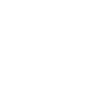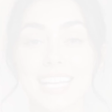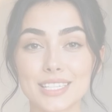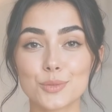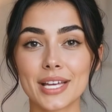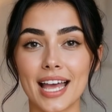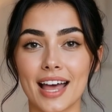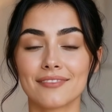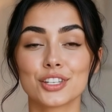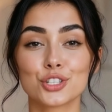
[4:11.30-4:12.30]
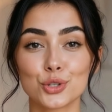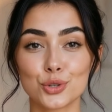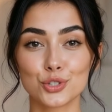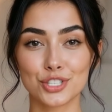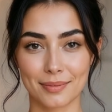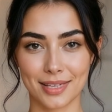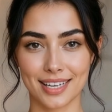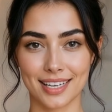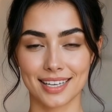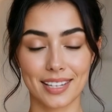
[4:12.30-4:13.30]
Next we have is Google
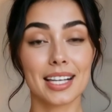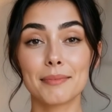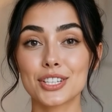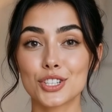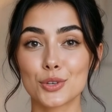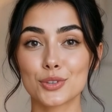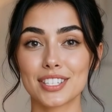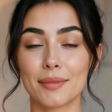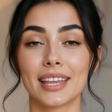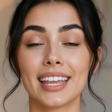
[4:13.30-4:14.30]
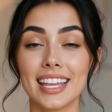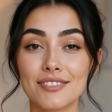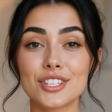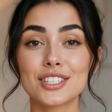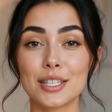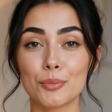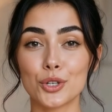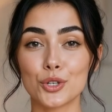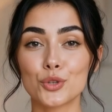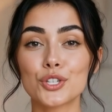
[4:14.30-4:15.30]
Gemini. Now let me show you something even
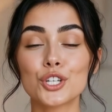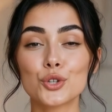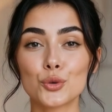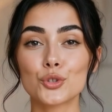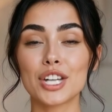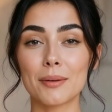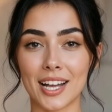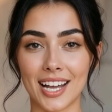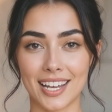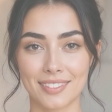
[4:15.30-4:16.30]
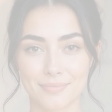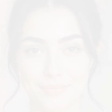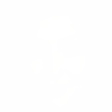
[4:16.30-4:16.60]
simpler using Google Gemini.